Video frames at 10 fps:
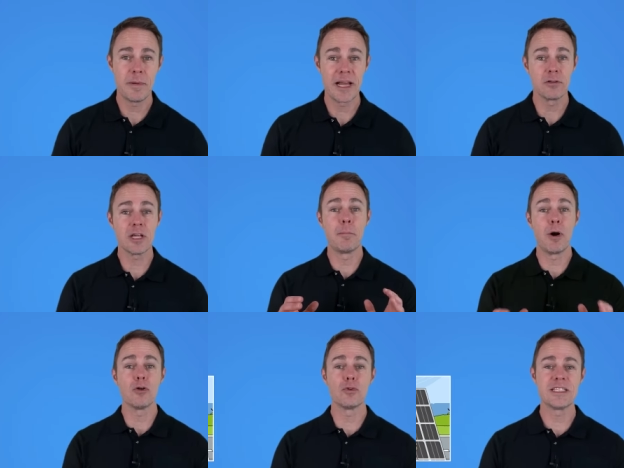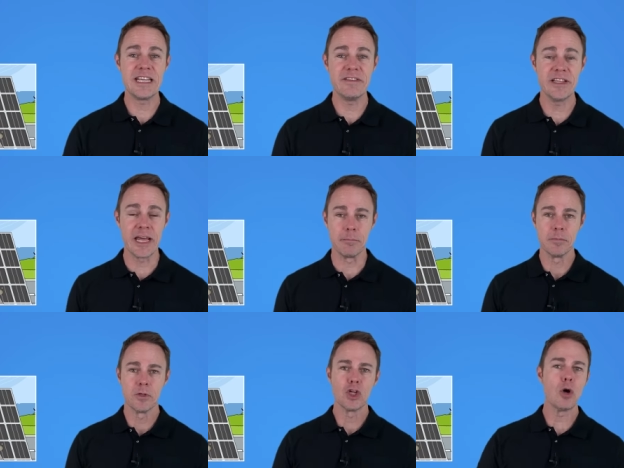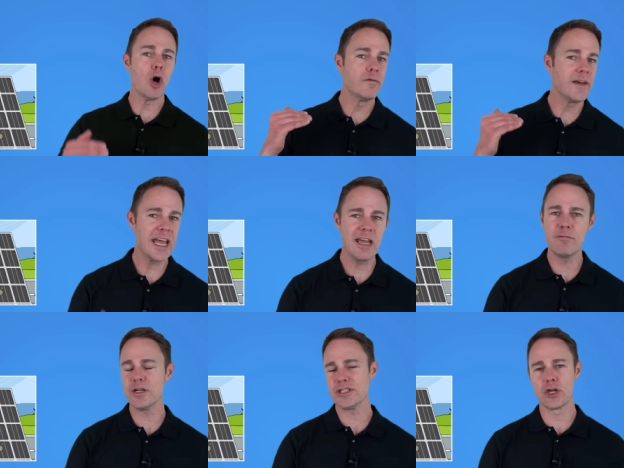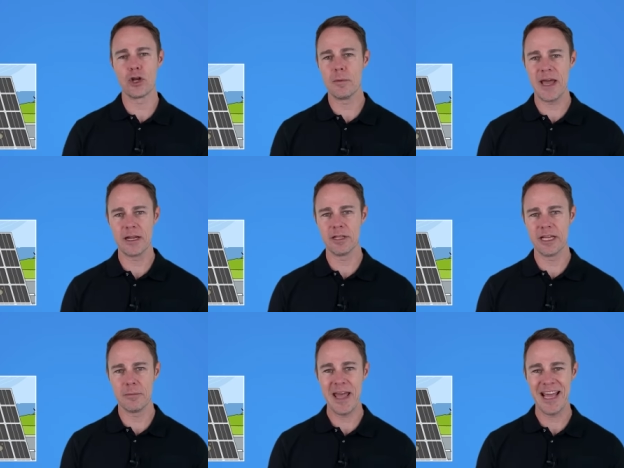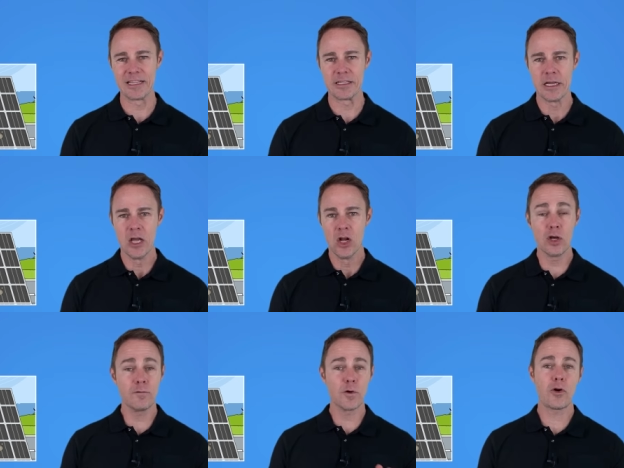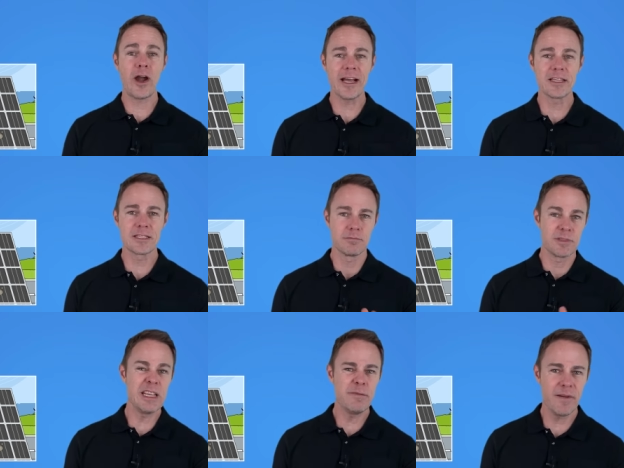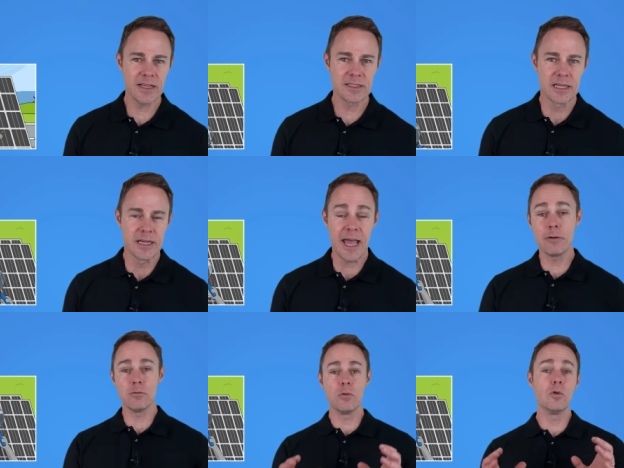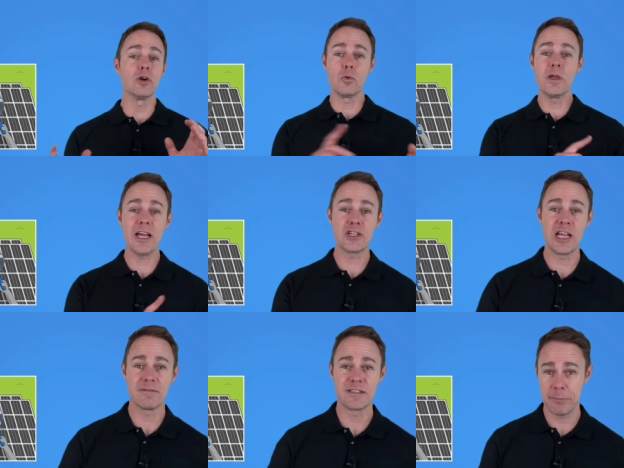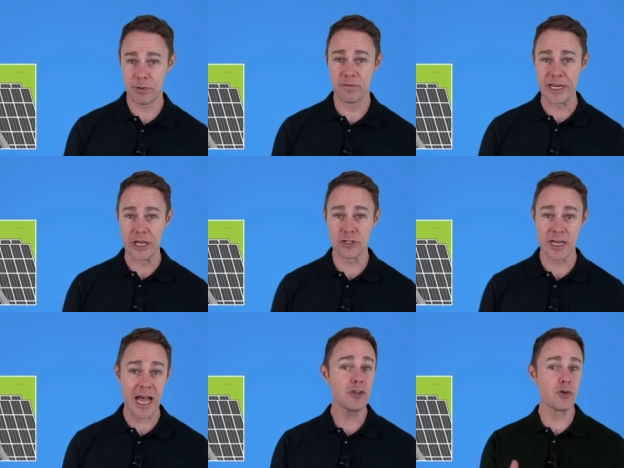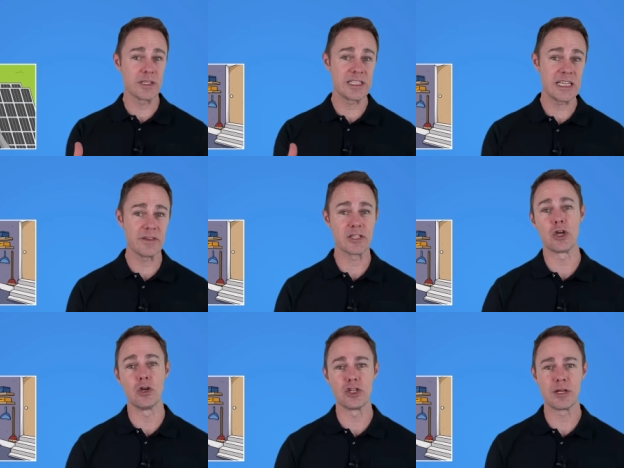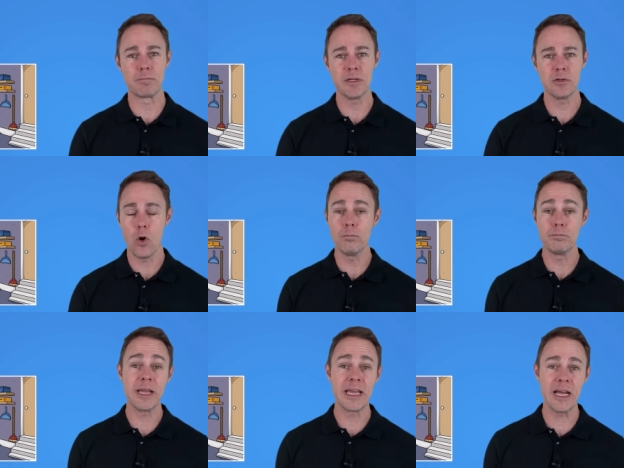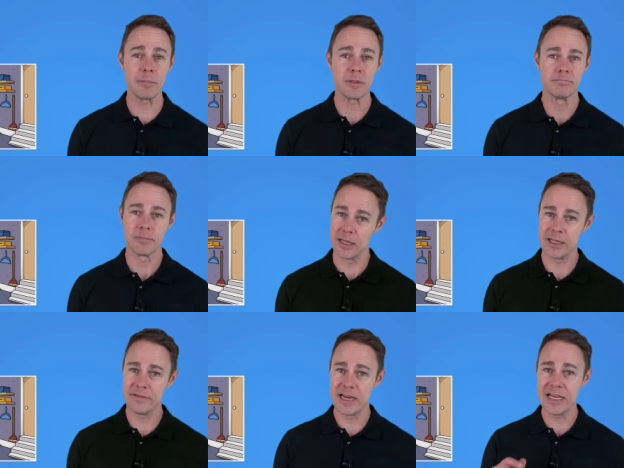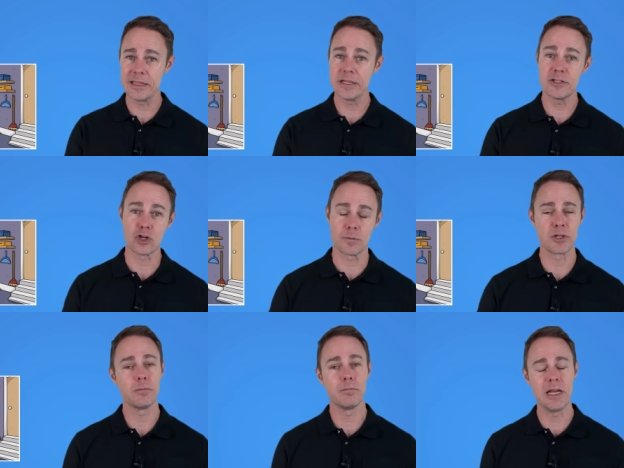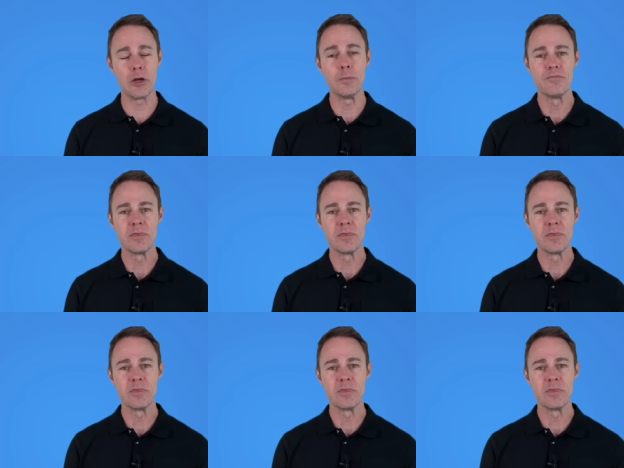panels upon receiving them. Go over every solar panel in a pallet. Look for cracks, defects, and look, we actually have separate videos on how to receive a solar shipment or pick it up. I'll leave a link in the description below.